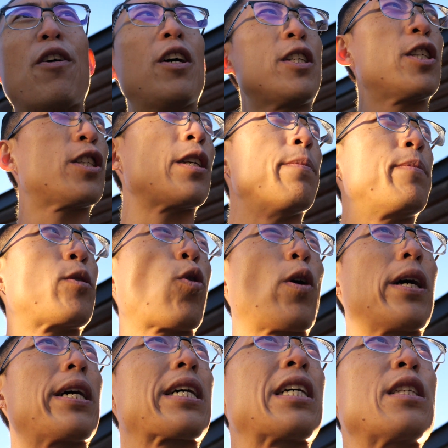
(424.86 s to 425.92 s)
fall into some
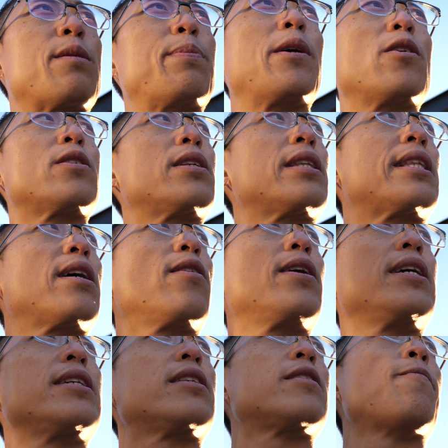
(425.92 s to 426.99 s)
sort of conspiracy
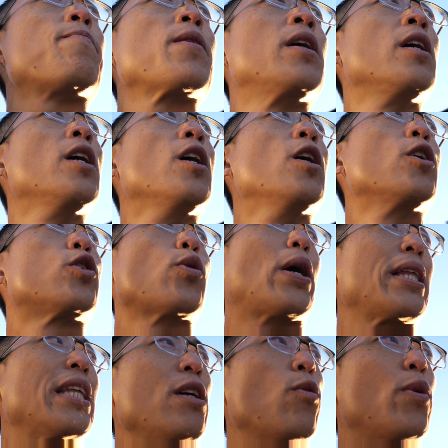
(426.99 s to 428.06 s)
theories. So
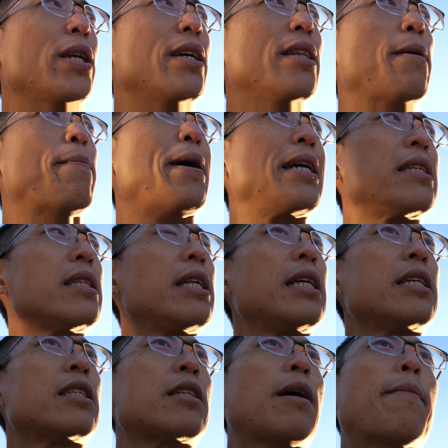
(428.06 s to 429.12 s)
I think one of the best things